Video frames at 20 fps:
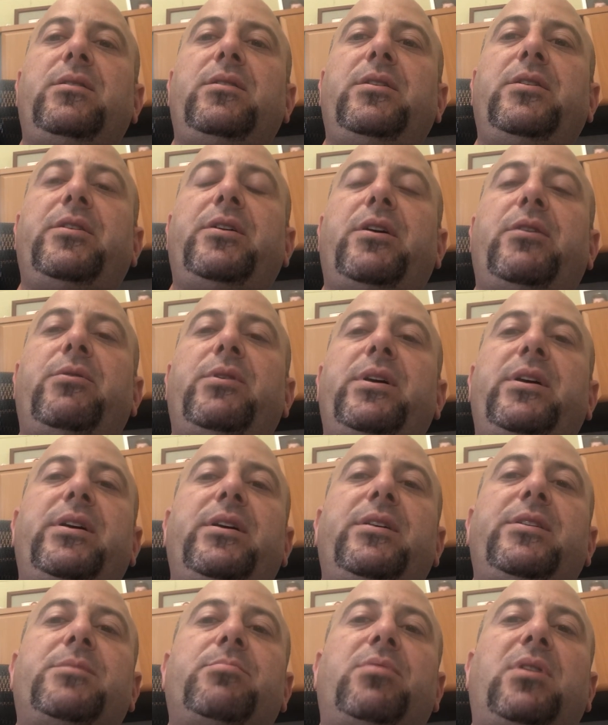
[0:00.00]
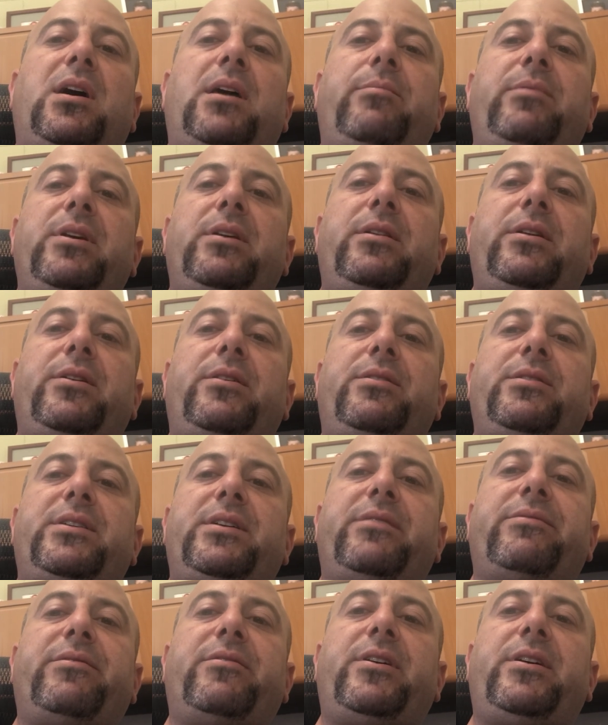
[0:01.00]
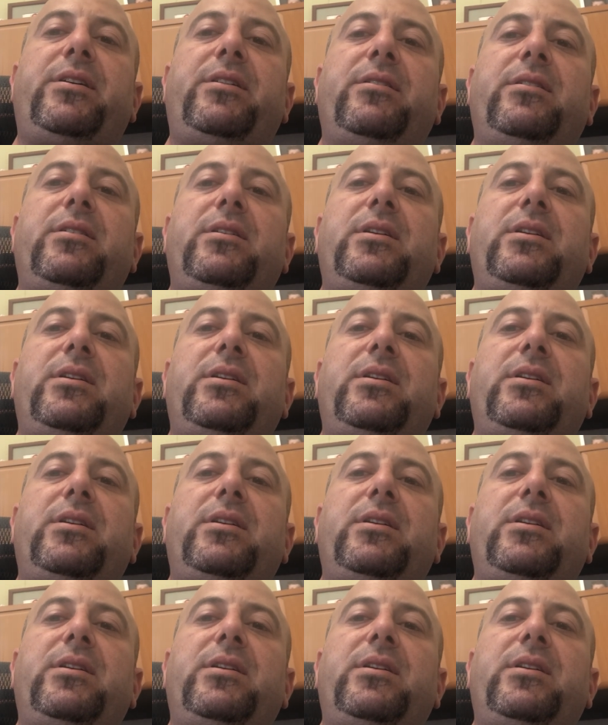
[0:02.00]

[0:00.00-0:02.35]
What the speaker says: it's probably a little different.